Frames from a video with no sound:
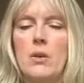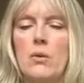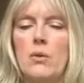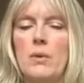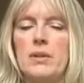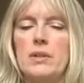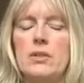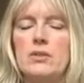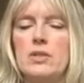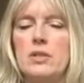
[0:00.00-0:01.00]
or whether
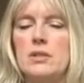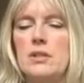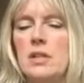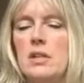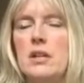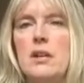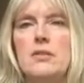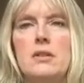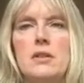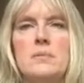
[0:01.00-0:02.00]
you should go
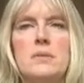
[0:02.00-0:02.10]
to this